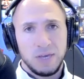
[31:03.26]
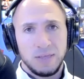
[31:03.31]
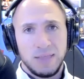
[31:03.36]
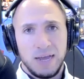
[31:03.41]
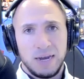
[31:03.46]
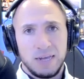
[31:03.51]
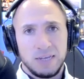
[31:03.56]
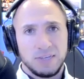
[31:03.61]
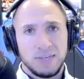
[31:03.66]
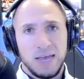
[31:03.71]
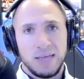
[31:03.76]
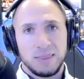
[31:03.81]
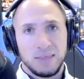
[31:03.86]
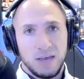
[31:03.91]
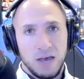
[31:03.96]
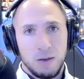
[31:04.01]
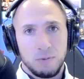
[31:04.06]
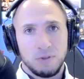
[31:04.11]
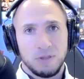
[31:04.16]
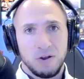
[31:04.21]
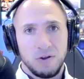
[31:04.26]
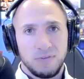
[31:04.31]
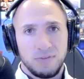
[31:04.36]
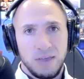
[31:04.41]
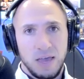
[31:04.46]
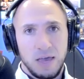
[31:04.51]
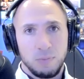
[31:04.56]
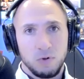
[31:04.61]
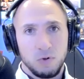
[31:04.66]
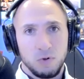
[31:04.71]
that he's at the commentary
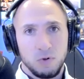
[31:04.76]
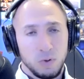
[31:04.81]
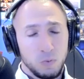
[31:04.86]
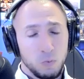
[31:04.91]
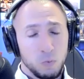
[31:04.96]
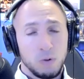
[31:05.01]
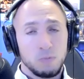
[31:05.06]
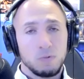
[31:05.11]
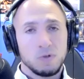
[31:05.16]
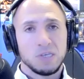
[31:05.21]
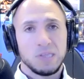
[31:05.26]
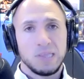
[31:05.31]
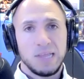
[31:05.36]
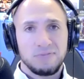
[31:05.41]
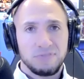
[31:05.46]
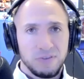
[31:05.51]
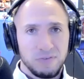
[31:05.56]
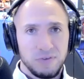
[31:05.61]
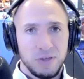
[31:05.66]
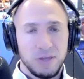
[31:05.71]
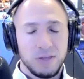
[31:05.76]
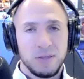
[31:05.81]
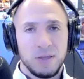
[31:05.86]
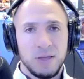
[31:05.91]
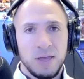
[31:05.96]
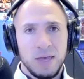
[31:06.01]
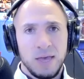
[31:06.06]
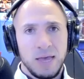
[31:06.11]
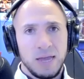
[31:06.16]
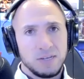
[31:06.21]
table or what was left of it.
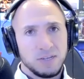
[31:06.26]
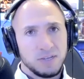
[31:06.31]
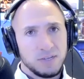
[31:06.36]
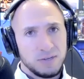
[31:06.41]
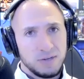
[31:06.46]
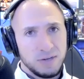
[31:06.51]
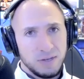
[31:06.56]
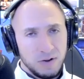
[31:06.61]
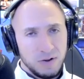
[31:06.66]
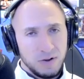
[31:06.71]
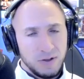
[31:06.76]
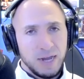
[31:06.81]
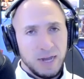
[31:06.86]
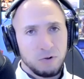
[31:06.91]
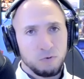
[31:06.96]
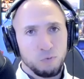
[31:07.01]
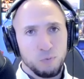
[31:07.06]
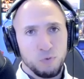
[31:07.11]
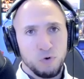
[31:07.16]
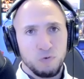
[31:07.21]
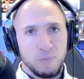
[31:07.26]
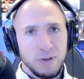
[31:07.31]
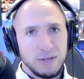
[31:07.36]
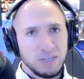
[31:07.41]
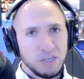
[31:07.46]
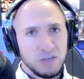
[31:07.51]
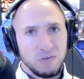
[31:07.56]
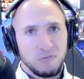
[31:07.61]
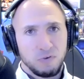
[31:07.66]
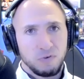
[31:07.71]
And he said, I got to remove
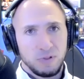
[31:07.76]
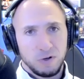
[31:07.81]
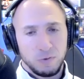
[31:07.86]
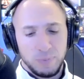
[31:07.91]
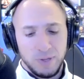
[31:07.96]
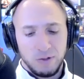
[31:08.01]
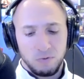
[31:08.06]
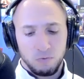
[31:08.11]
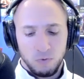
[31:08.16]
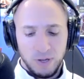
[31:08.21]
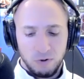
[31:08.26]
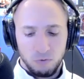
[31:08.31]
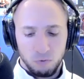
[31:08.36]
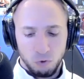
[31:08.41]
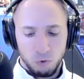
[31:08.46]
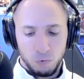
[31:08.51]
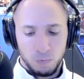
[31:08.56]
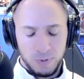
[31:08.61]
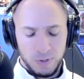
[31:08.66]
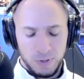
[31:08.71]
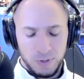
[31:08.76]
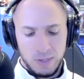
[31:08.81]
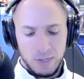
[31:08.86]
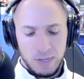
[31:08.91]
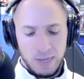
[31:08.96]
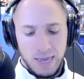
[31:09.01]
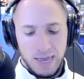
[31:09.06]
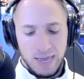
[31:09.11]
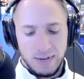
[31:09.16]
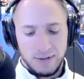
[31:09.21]
myself for a little bit, regroup,
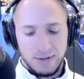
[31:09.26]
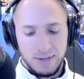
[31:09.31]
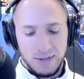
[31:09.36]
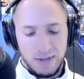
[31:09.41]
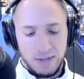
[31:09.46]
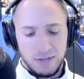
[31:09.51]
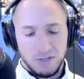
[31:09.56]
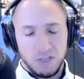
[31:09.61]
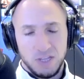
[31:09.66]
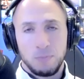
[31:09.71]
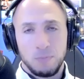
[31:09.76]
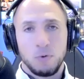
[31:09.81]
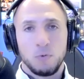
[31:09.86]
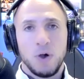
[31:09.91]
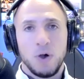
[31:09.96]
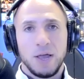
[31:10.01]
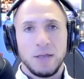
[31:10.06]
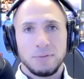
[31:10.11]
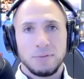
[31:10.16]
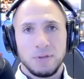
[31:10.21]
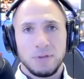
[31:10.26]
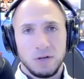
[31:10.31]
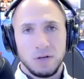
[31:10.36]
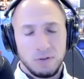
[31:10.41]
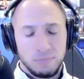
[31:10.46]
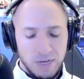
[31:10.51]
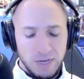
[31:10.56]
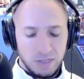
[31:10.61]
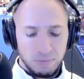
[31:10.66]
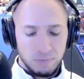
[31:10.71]
and step away,
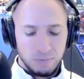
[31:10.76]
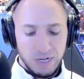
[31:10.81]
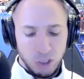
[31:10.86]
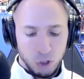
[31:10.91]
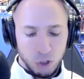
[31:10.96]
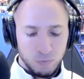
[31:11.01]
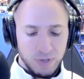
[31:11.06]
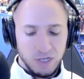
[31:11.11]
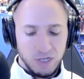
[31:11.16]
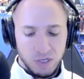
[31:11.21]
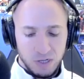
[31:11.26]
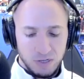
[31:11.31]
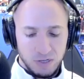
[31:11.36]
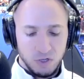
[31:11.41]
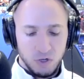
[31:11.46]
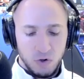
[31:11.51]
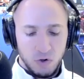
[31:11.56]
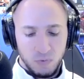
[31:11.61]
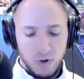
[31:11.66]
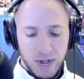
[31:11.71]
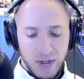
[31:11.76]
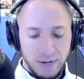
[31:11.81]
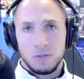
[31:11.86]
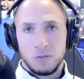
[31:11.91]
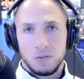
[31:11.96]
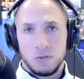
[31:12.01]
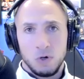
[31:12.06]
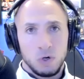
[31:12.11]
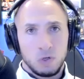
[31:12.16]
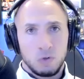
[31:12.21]
make sure my son's all right.
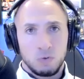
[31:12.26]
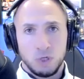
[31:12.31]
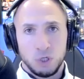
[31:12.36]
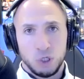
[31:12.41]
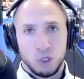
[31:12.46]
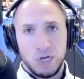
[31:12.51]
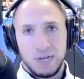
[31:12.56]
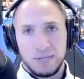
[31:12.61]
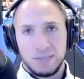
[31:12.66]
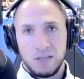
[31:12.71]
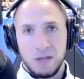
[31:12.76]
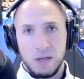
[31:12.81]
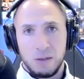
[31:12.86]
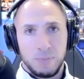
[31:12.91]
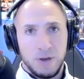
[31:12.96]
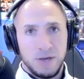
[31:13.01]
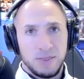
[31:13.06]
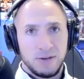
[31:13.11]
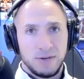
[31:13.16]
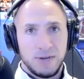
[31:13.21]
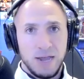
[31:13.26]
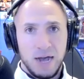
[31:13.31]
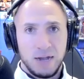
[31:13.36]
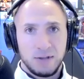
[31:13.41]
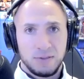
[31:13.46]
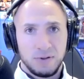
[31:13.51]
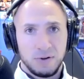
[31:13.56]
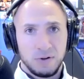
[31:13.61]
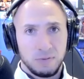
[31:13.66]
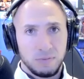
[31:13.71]
Hook was checked on by the doctor.